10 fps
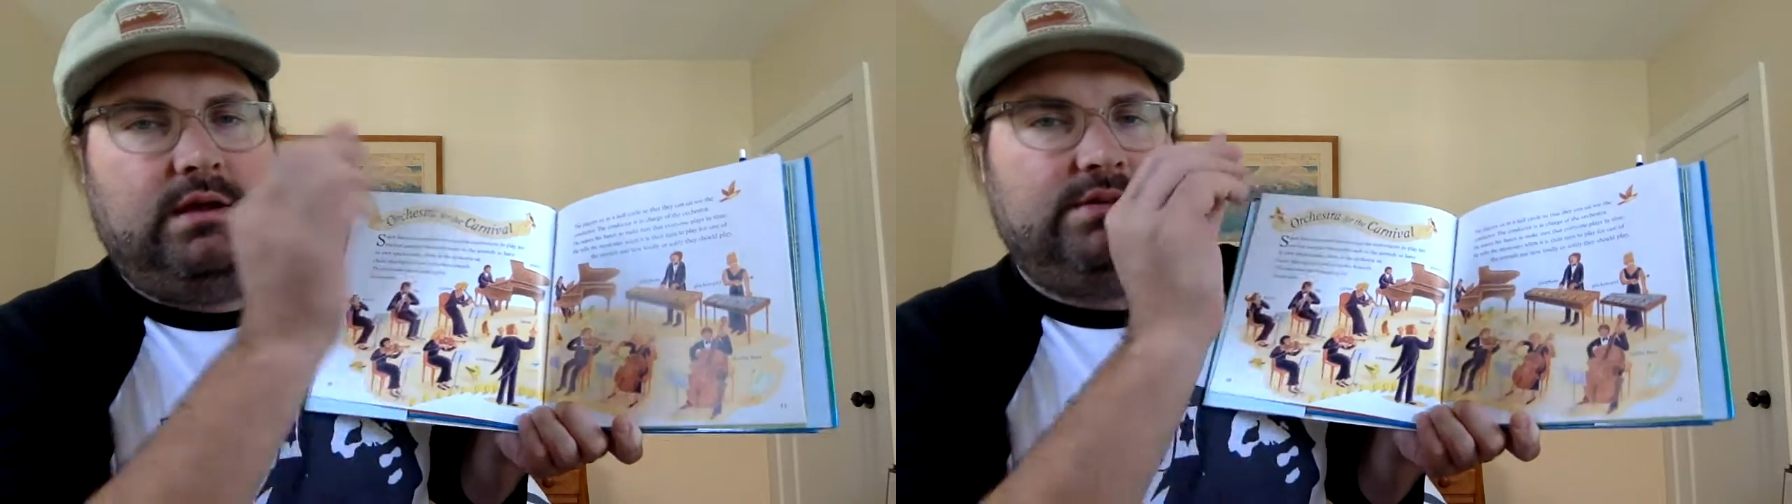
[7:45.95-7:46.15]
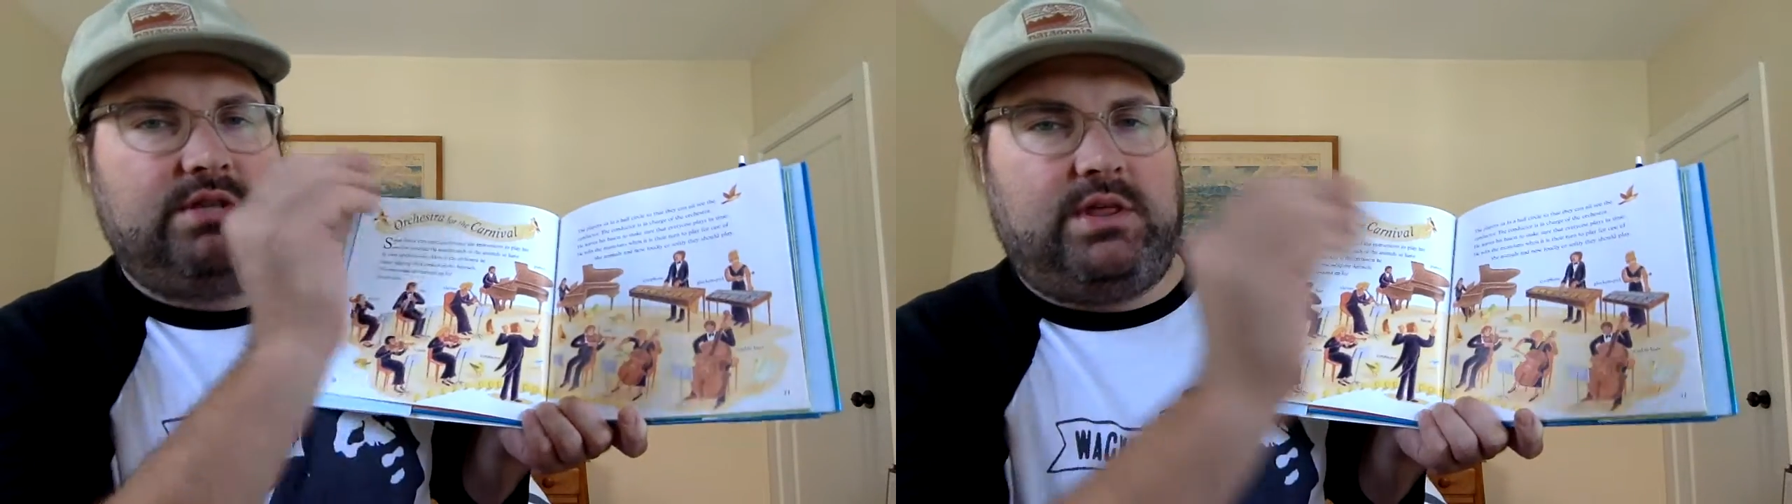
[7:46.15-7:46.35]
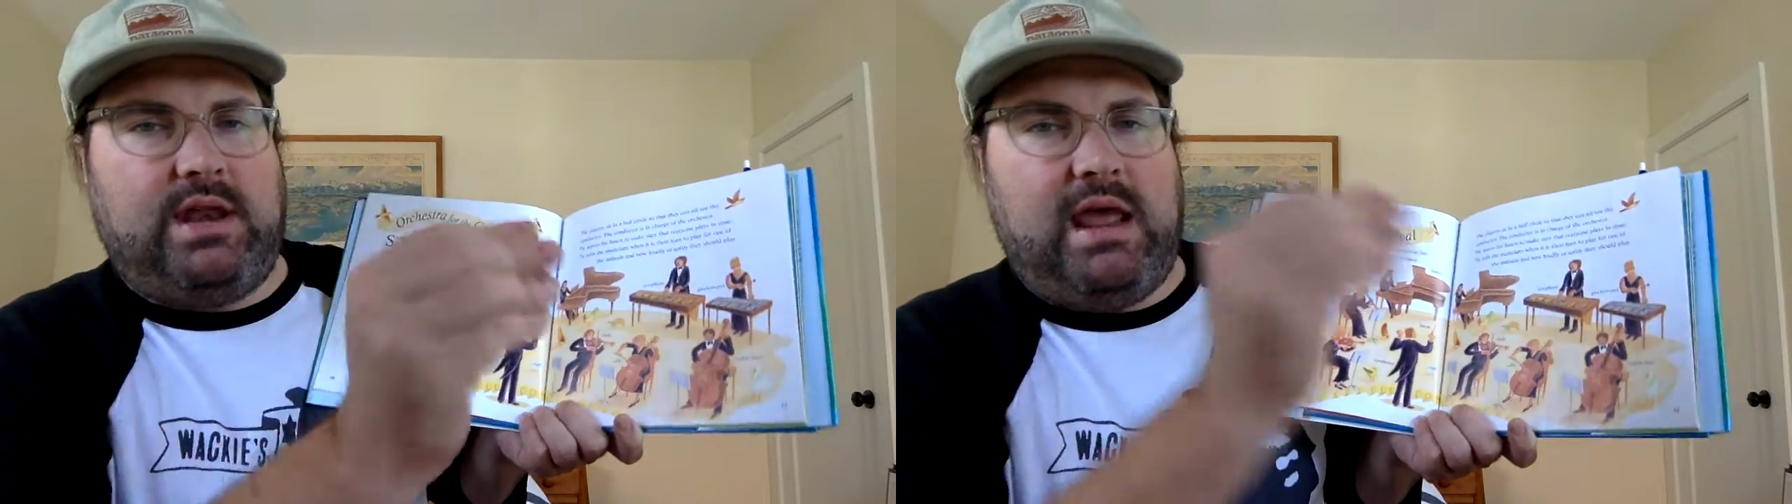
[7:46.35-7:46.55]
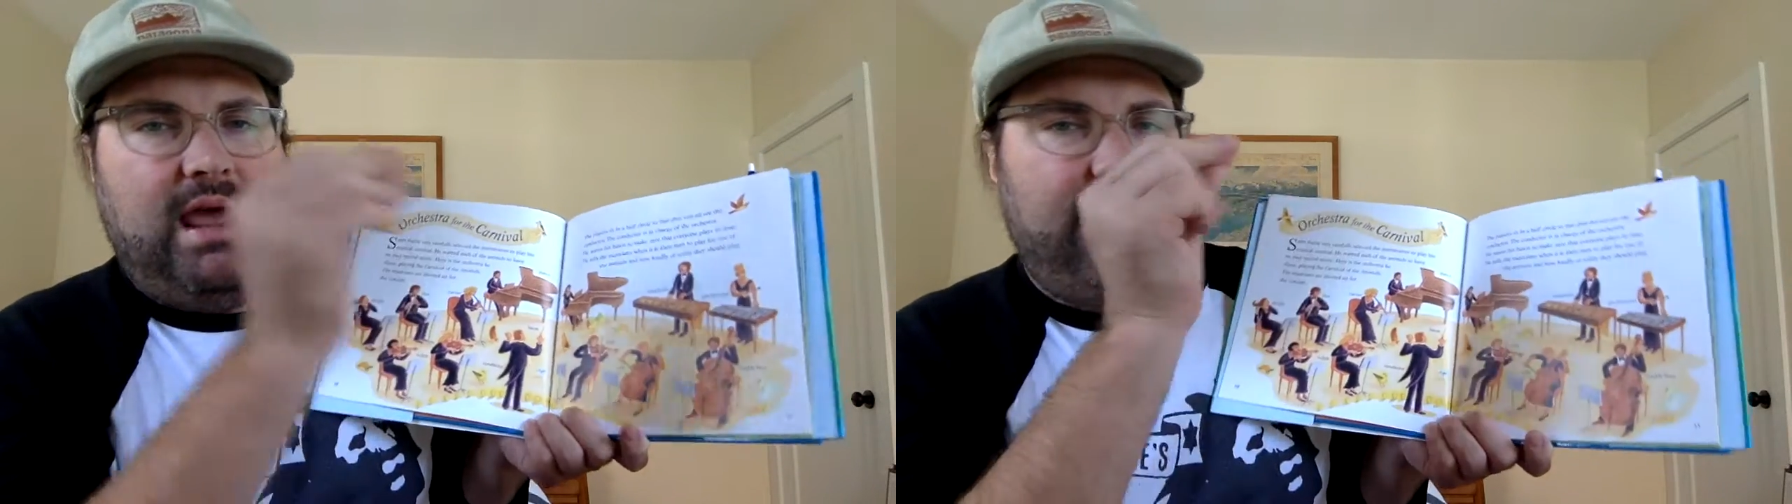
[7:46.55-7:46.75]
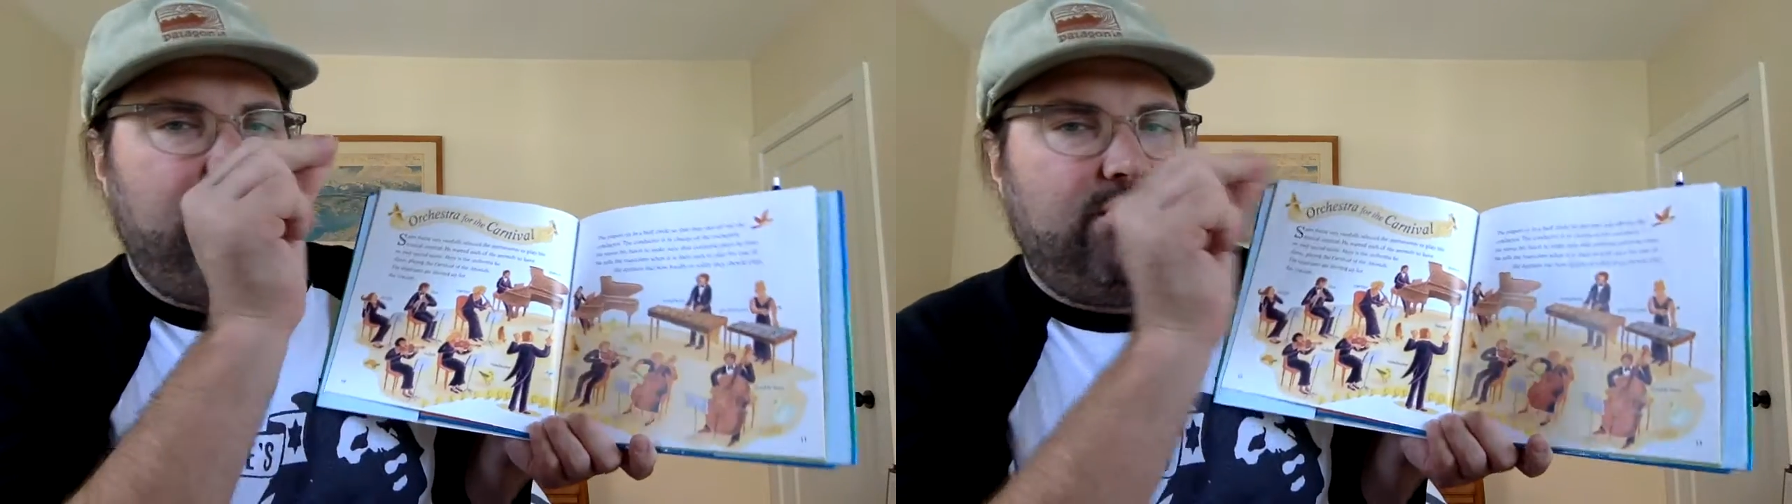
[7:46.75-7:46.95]
so that
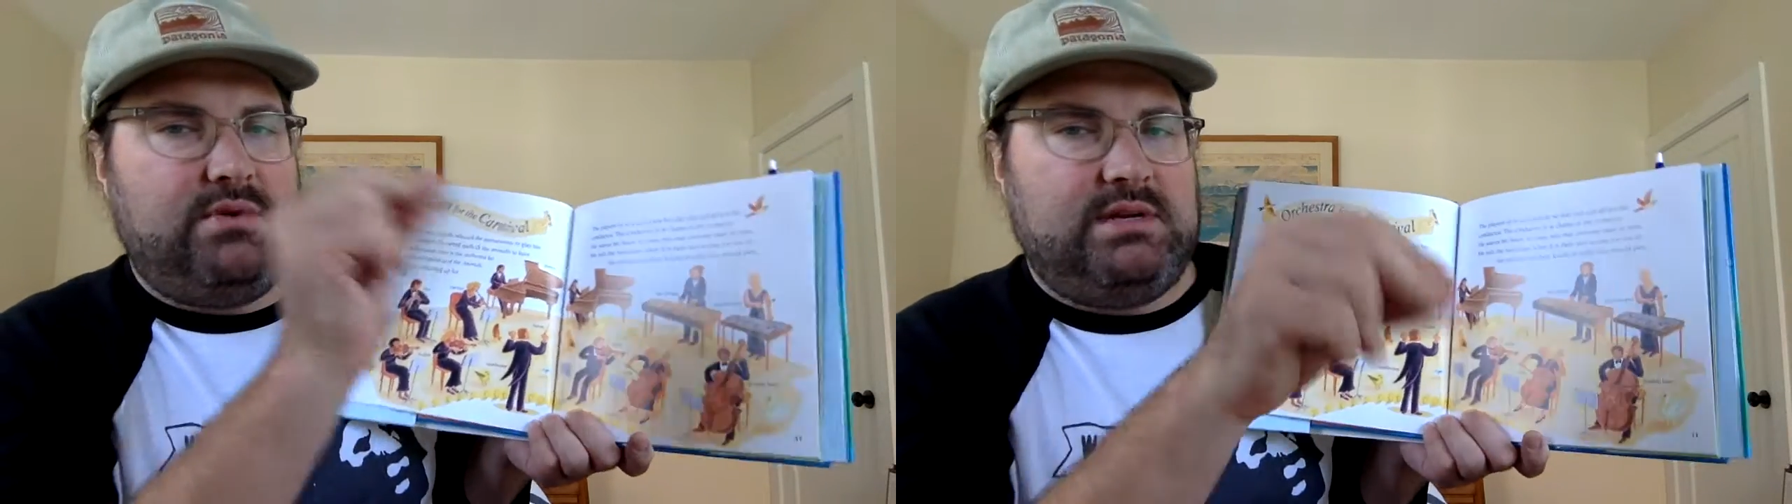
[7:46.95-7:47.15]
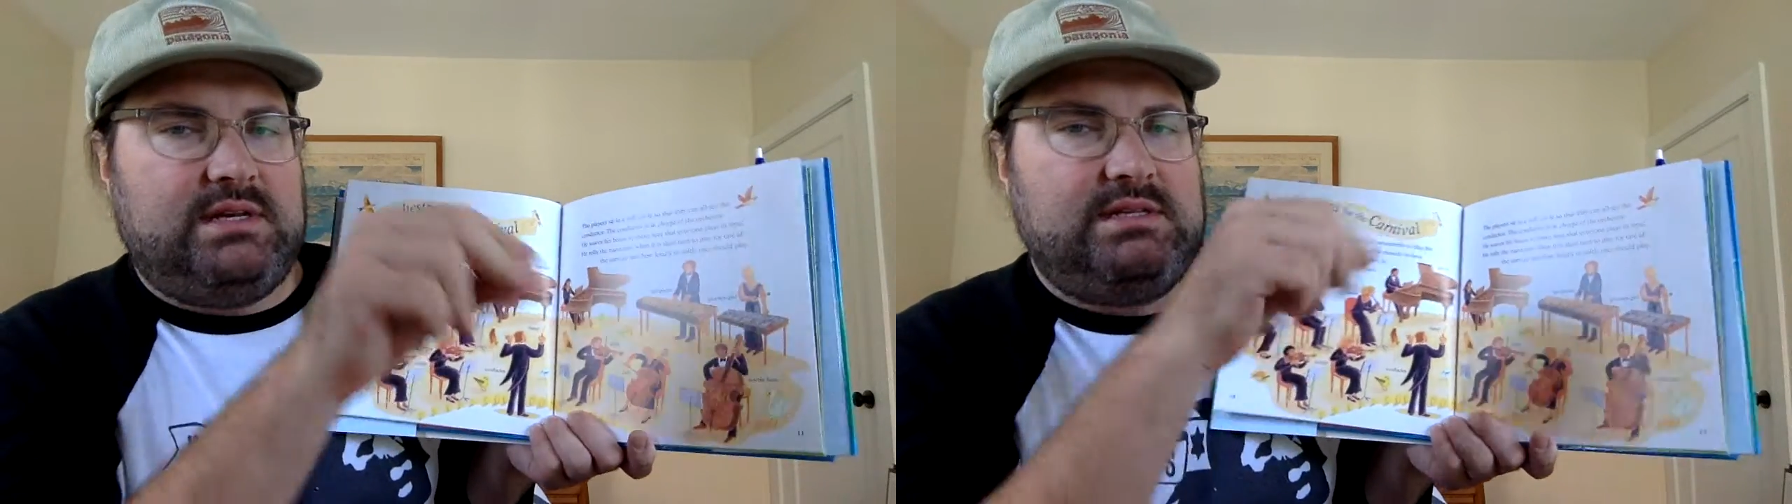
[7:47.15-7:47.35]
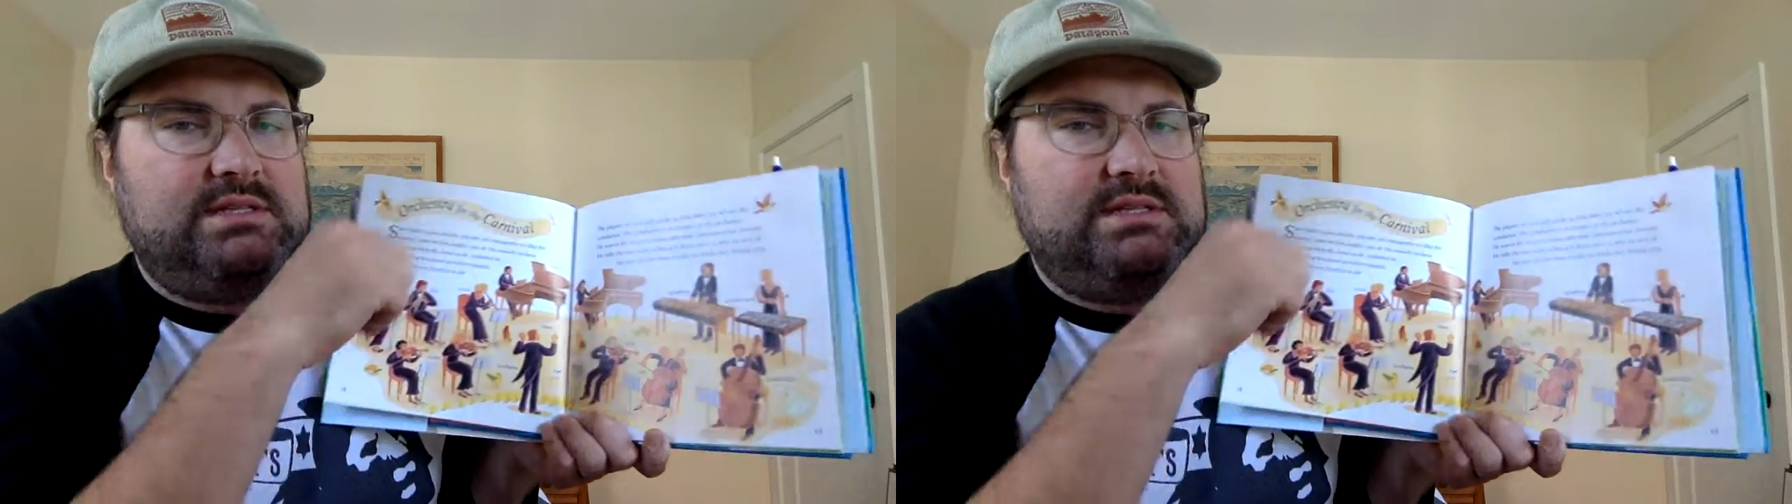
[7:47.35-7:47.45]
everyone can